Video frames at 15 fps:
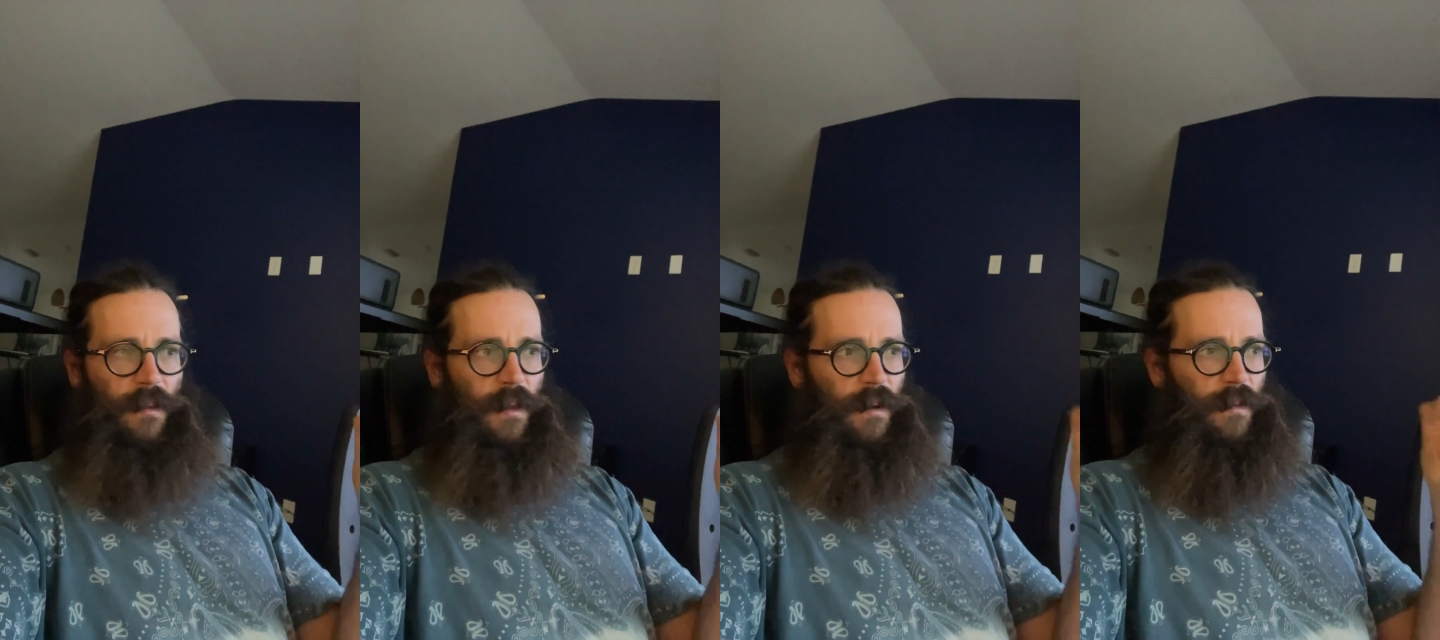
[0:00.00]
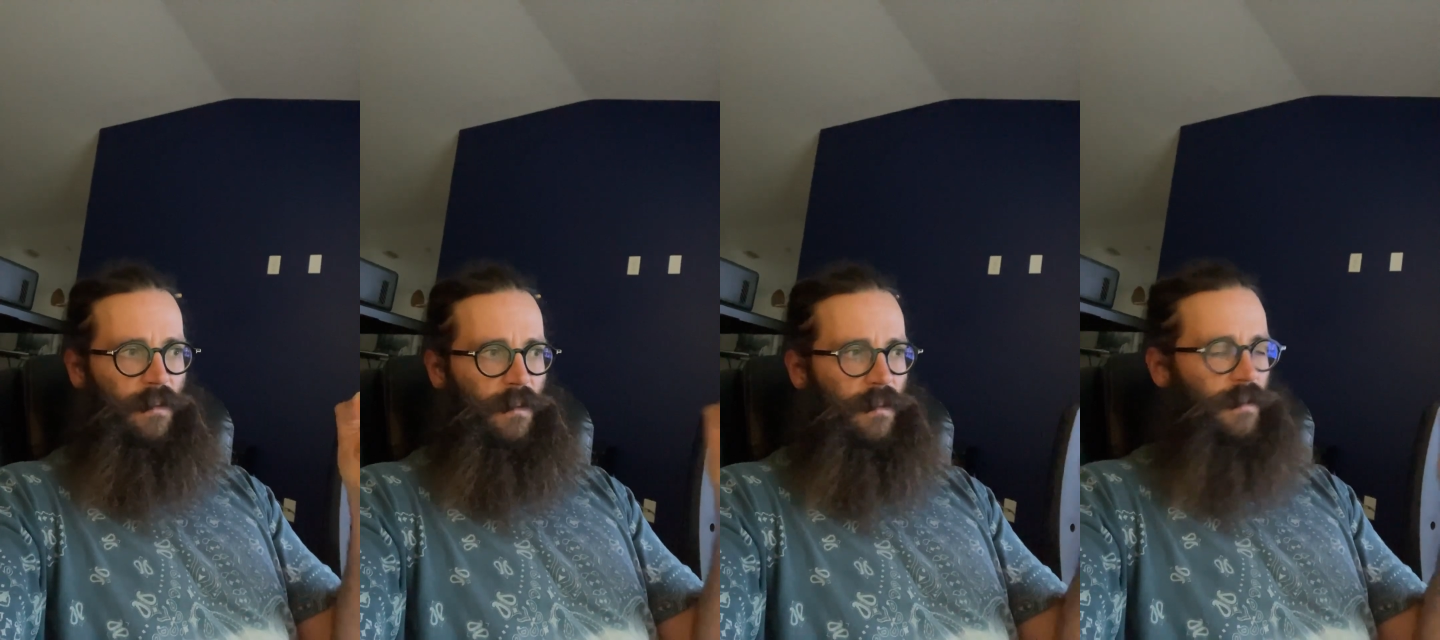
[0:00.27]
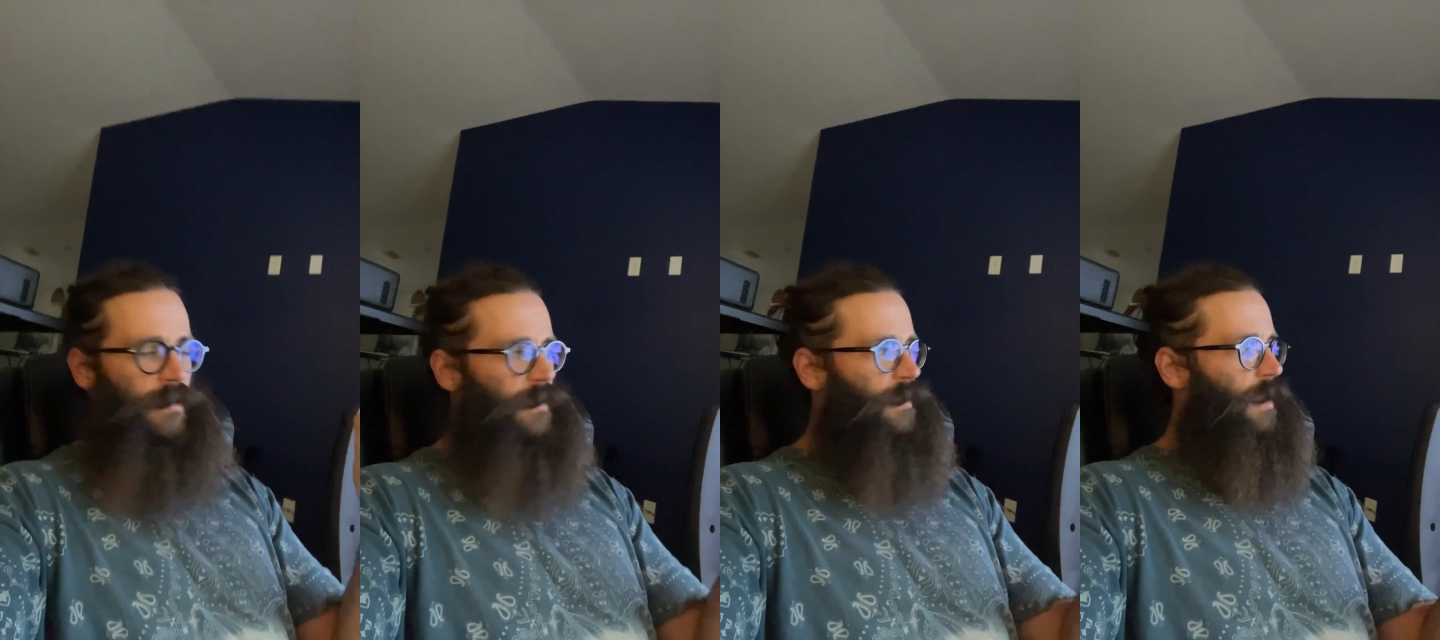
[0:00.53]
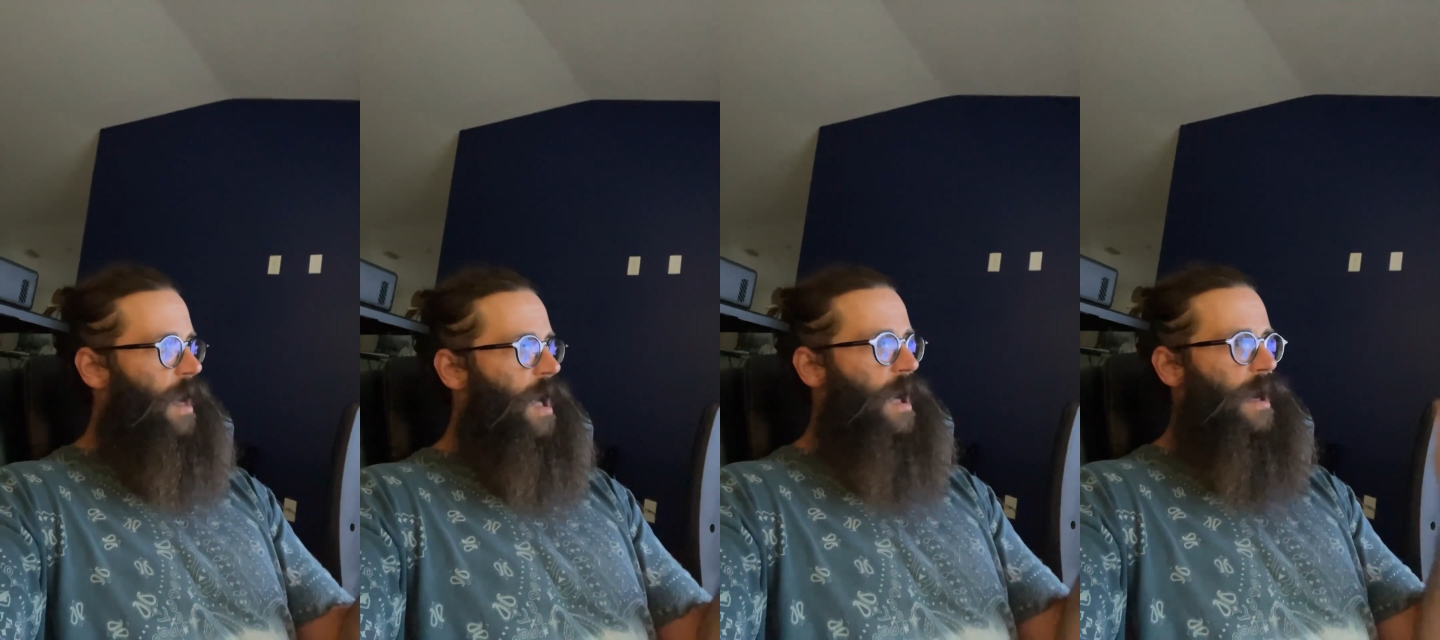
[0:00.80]
that is
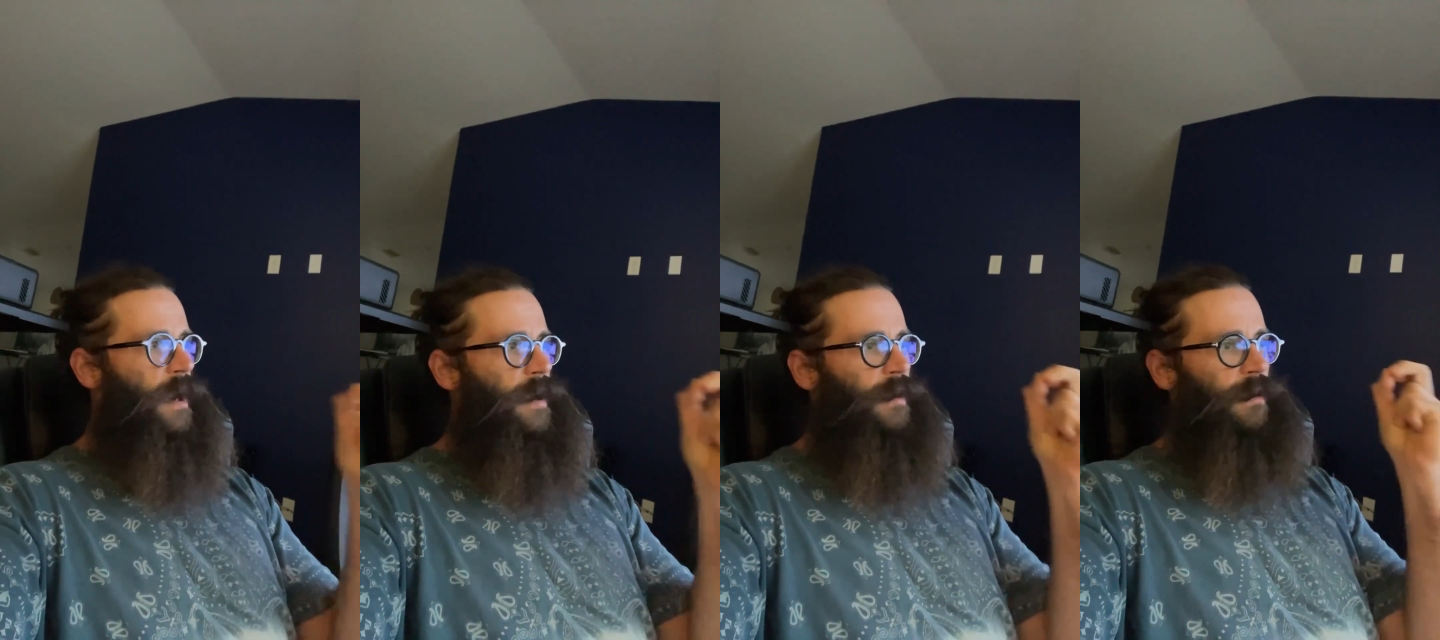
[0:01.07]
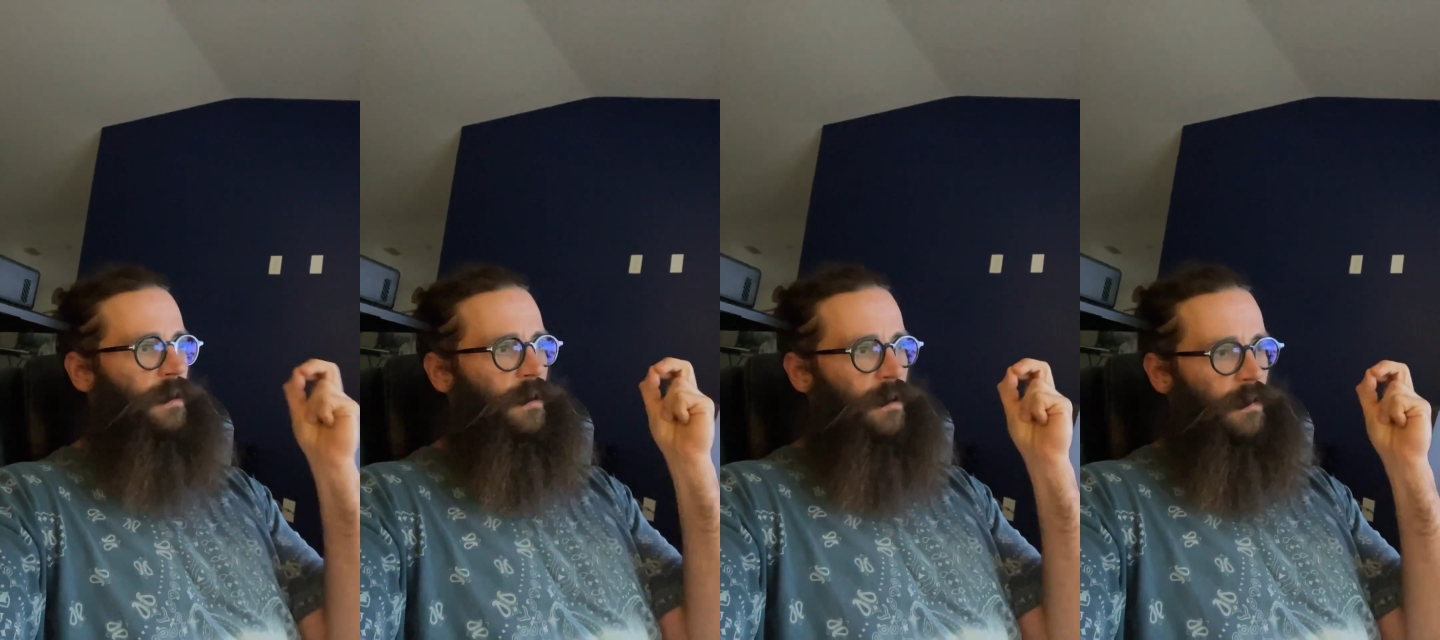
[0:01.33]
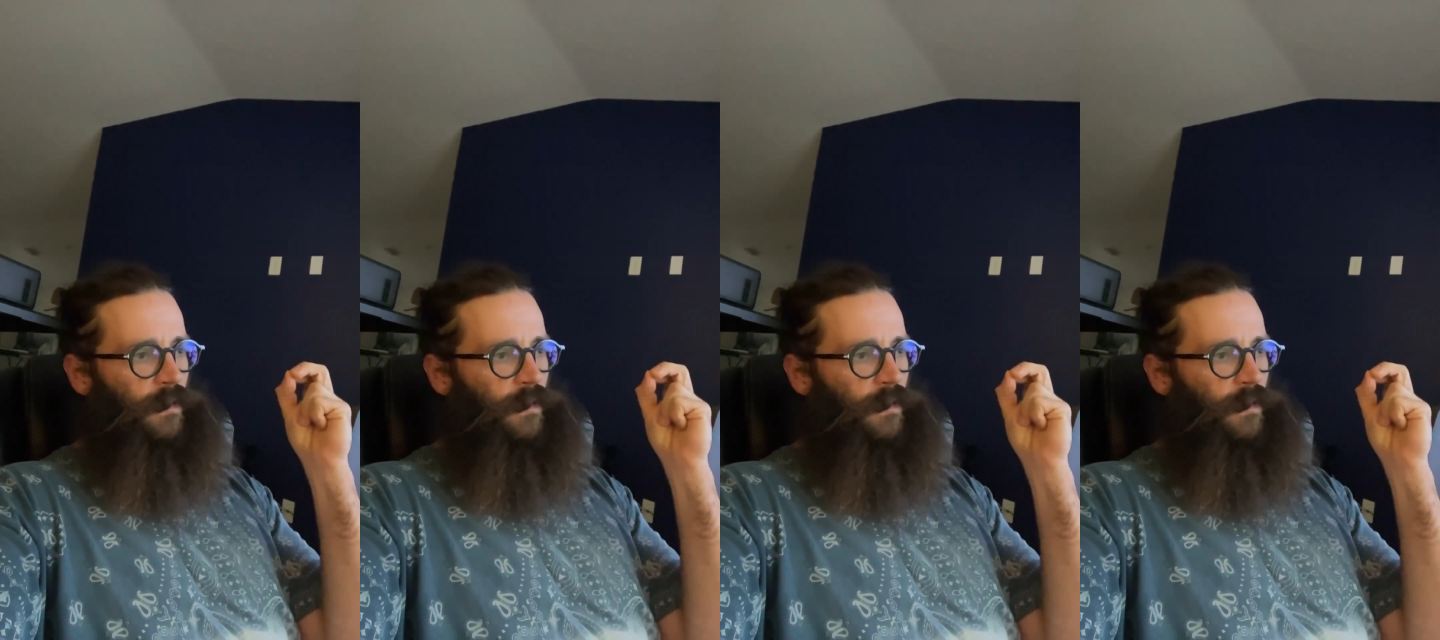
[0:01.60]
inside